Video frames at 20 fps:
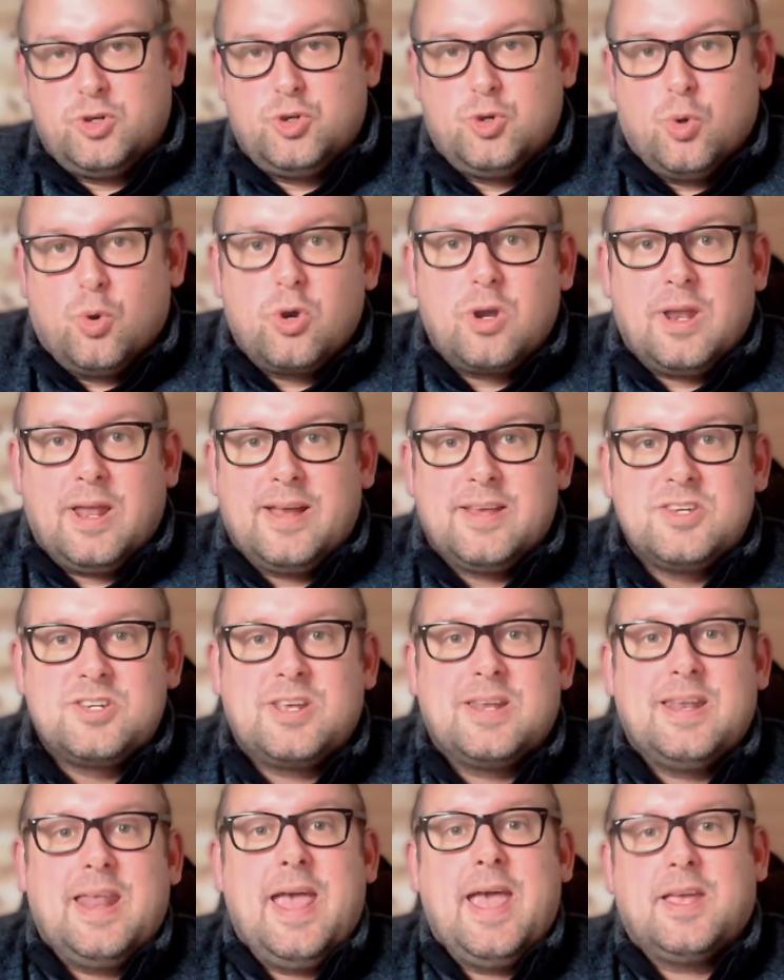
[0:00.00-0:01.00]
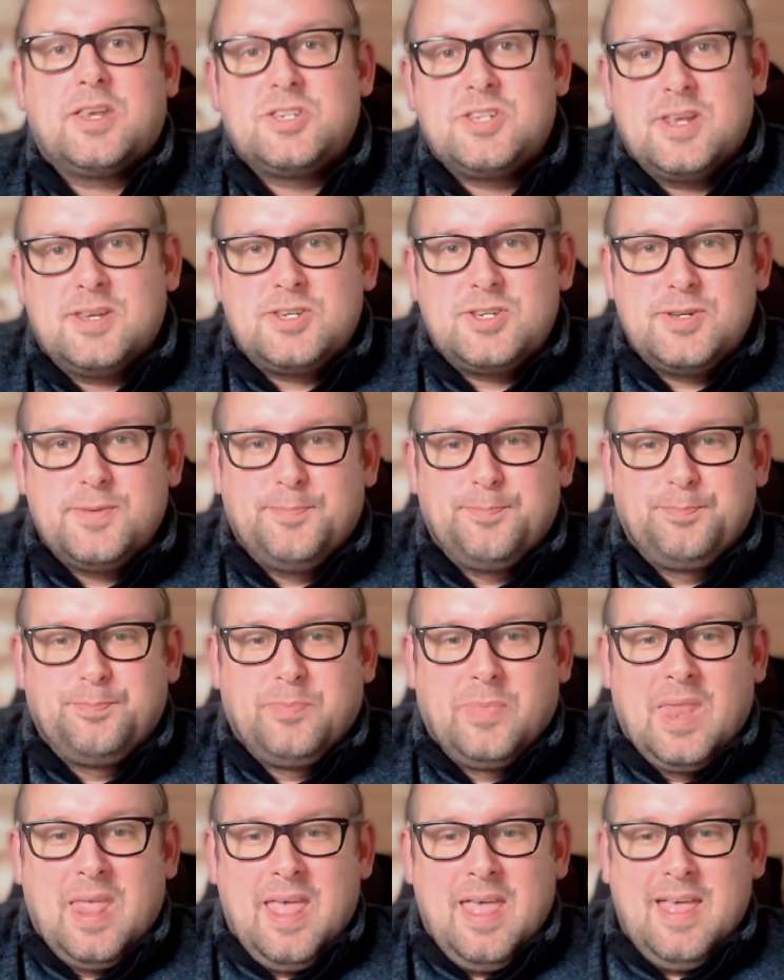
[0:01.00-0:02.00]
your clients can access.
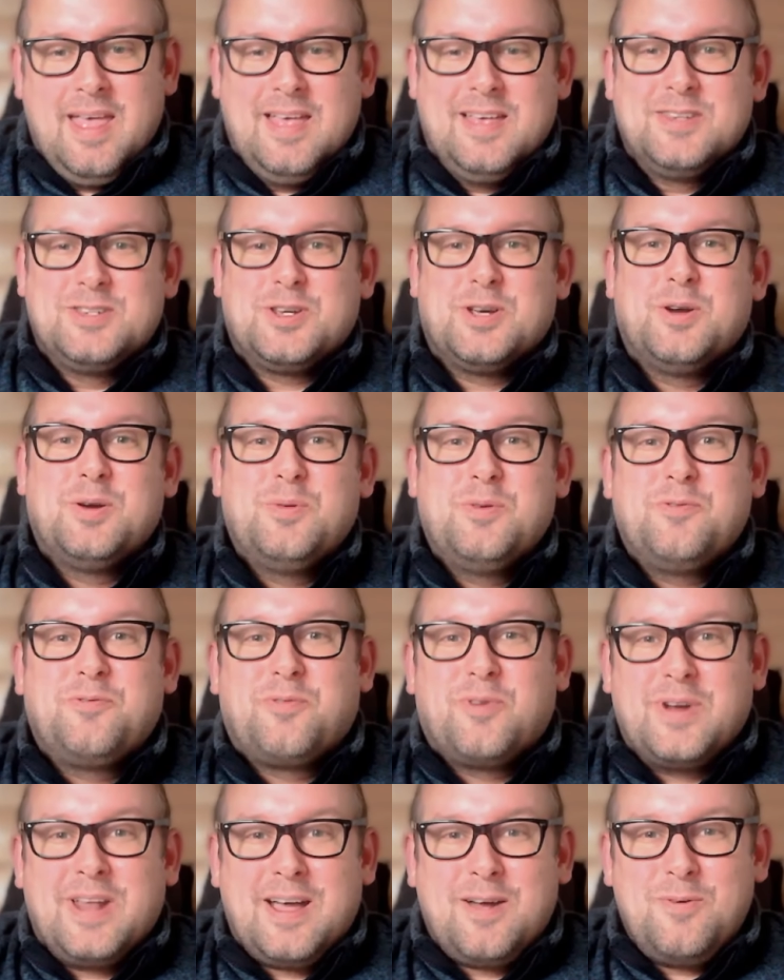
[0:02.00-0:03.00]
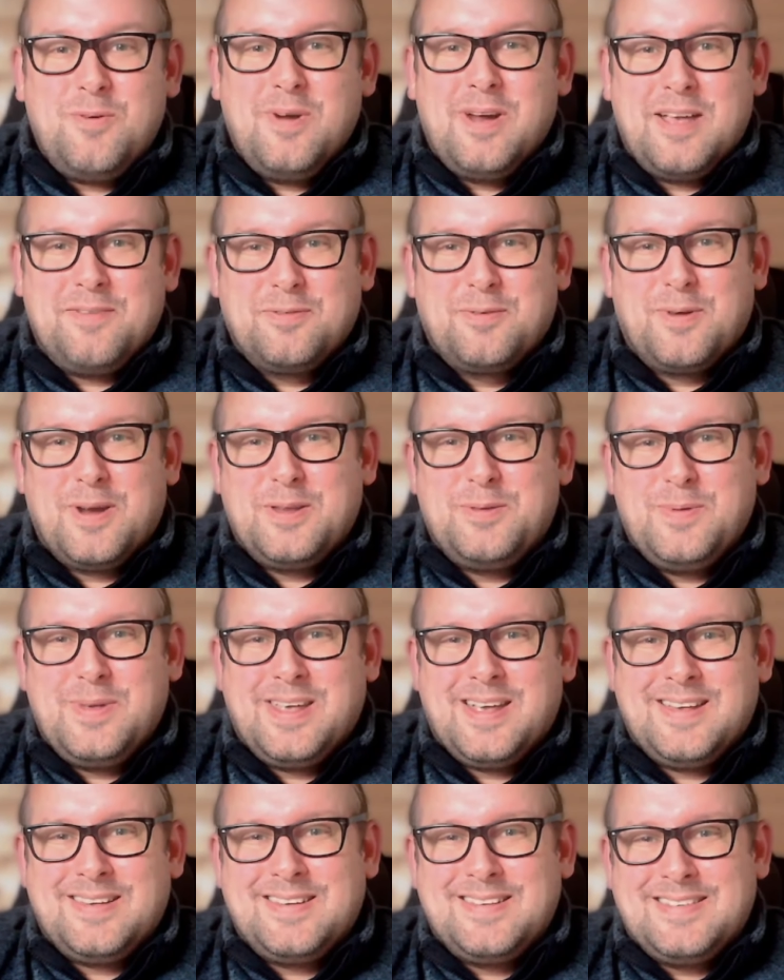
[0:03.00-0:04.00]
So for now, have a great
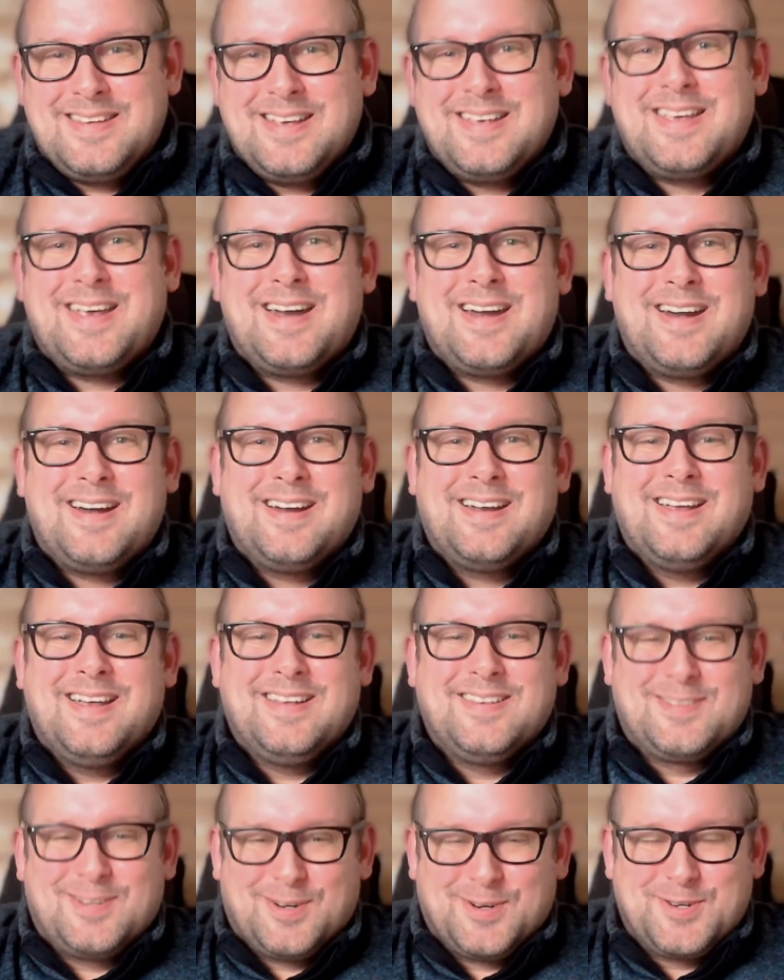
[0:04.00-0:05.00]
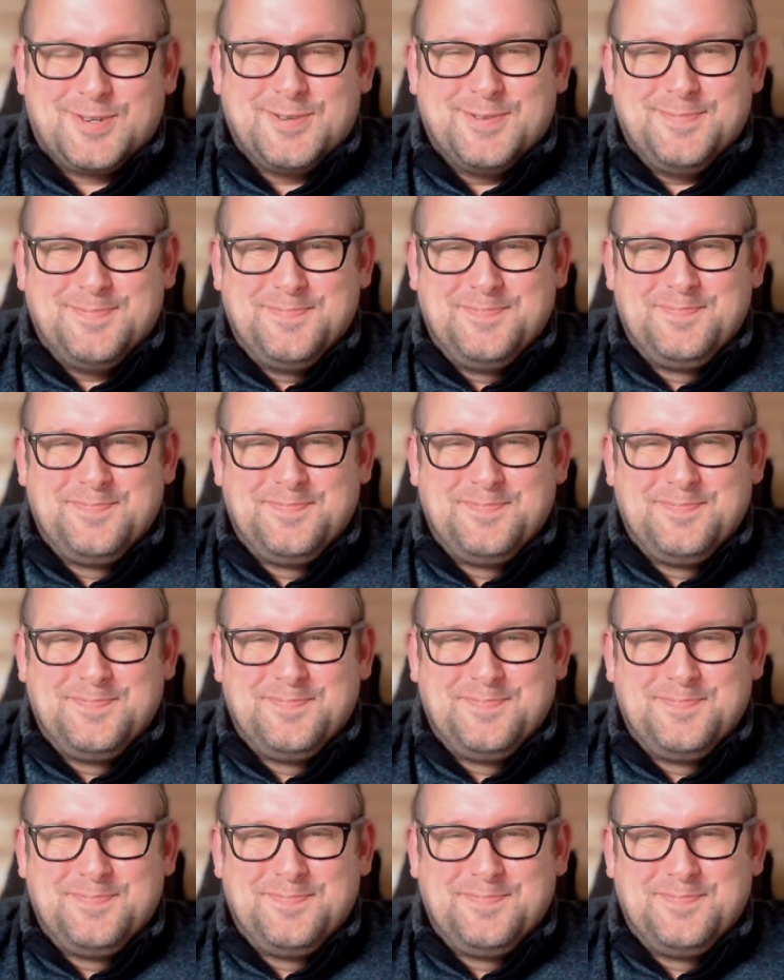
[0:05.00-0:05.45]
weekend, take care, and talk soon.